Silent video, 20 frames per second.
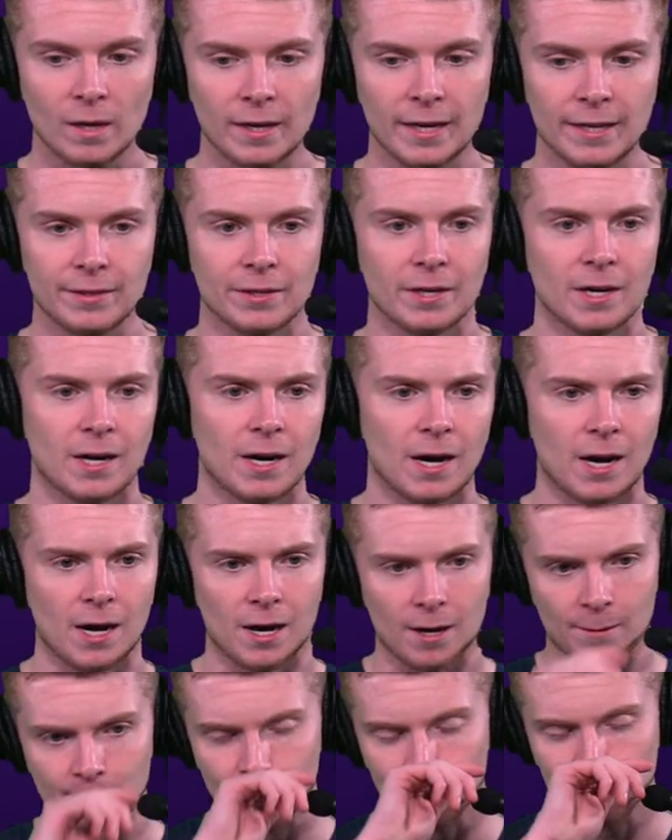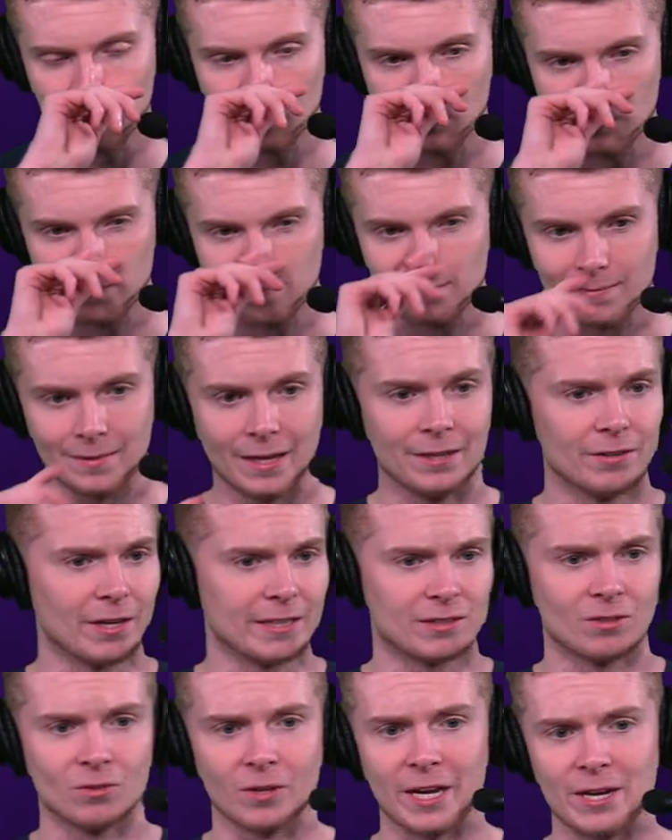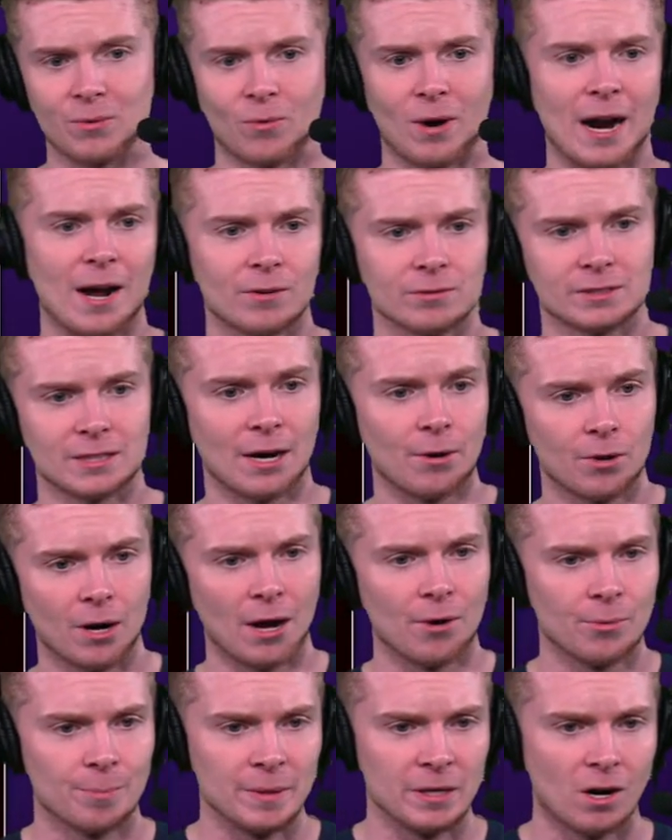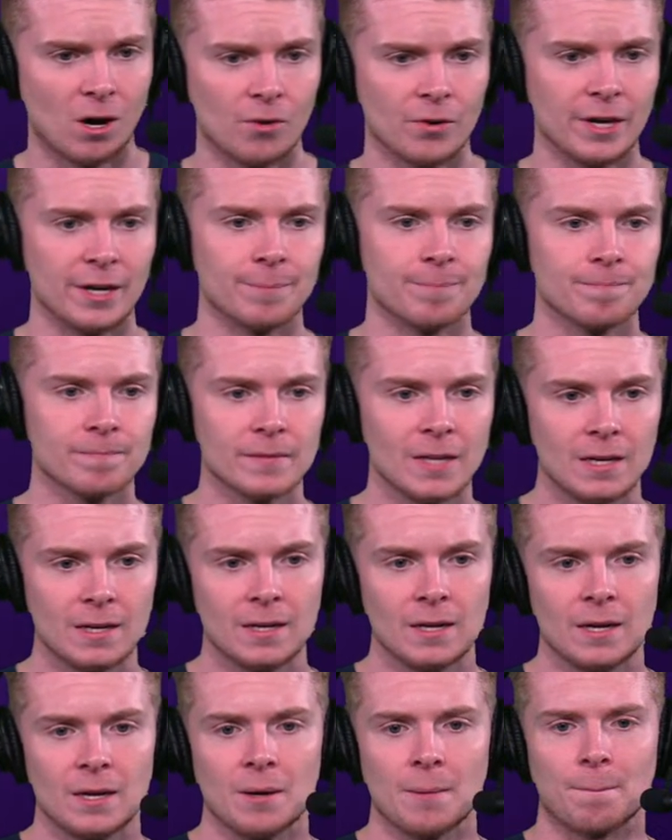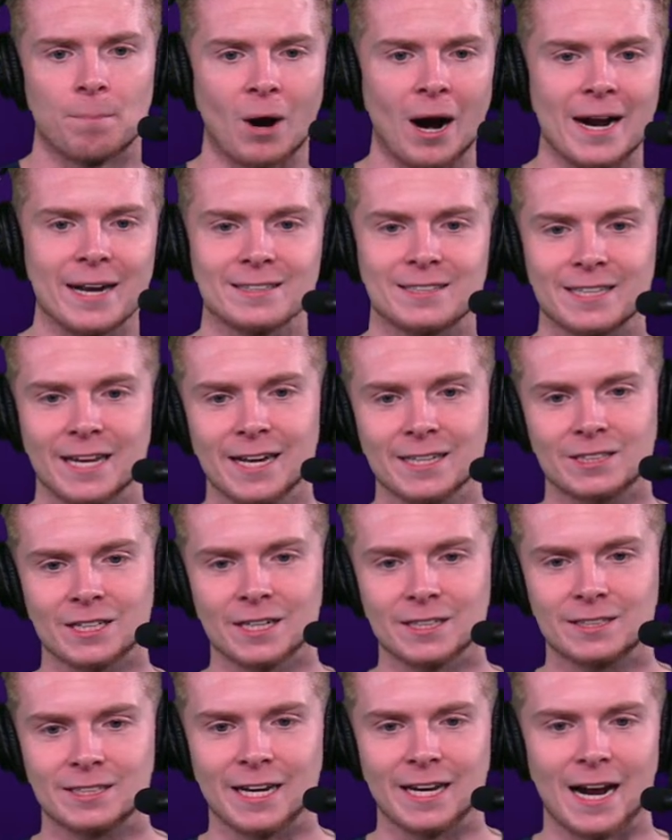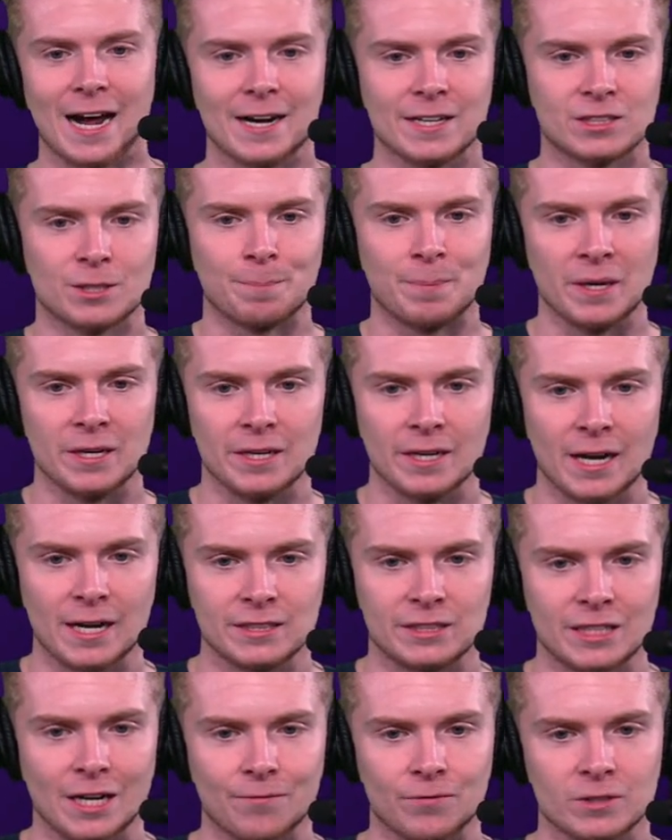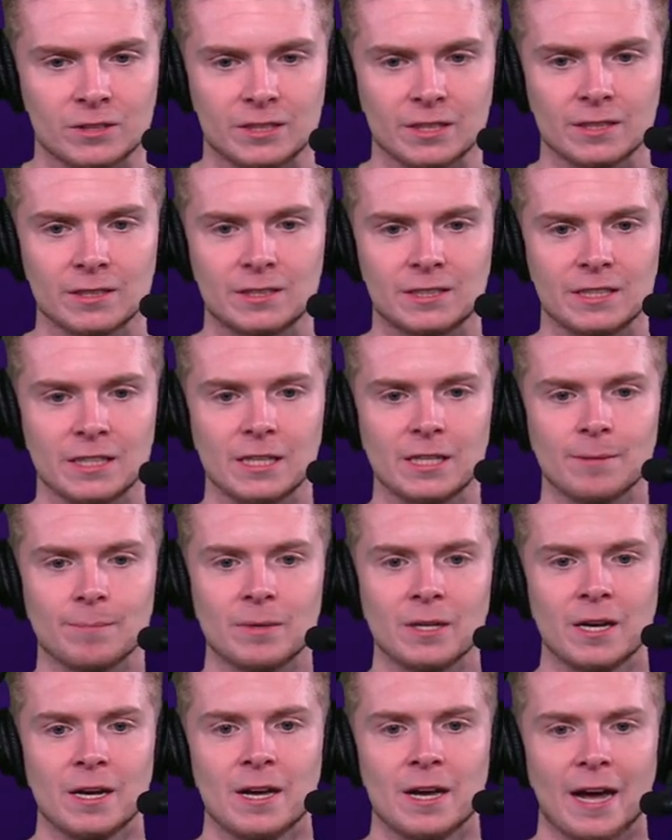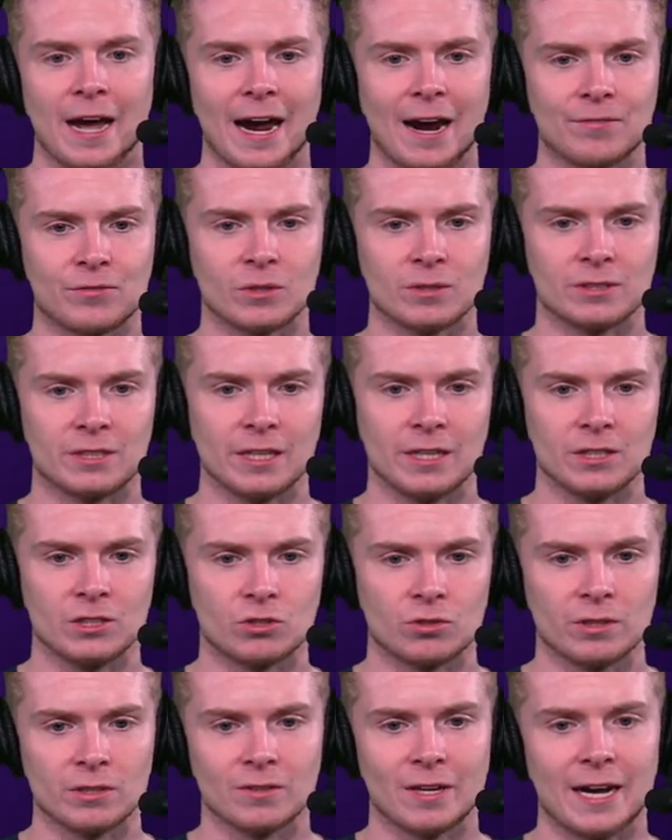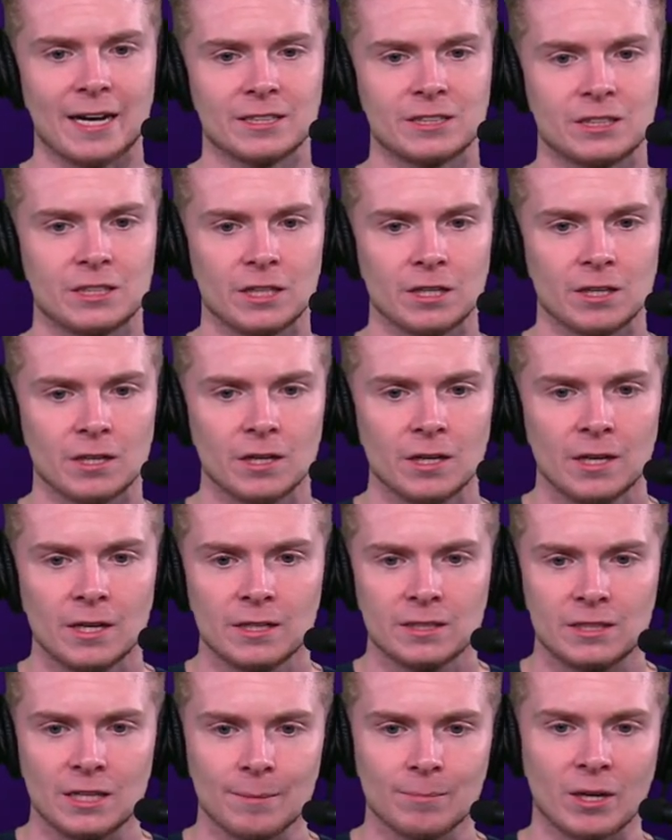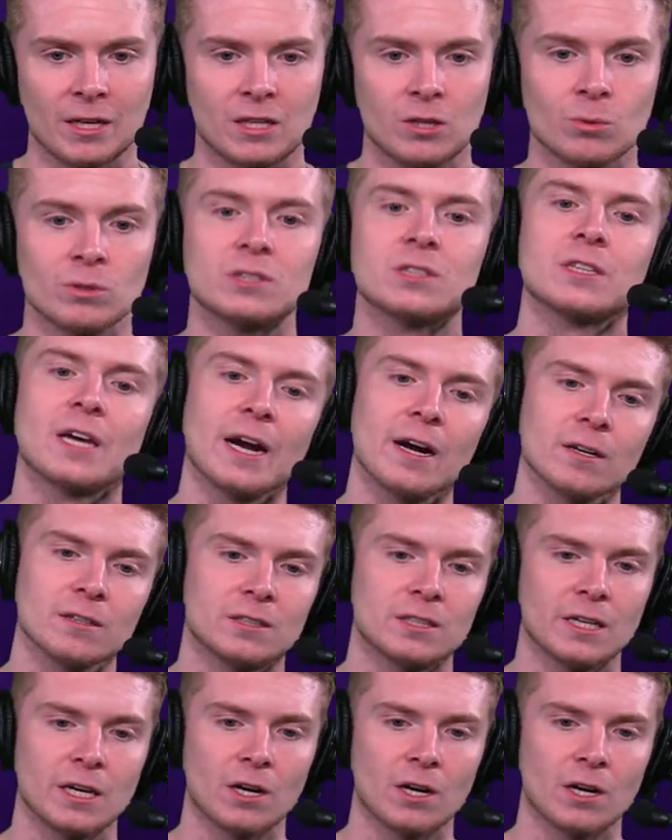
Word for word: in the um, in like the late rounds. I would I would be all in. Brian Sanchez saying honest opinion on Jefferson seemed after his injury last year seemed like he was scared to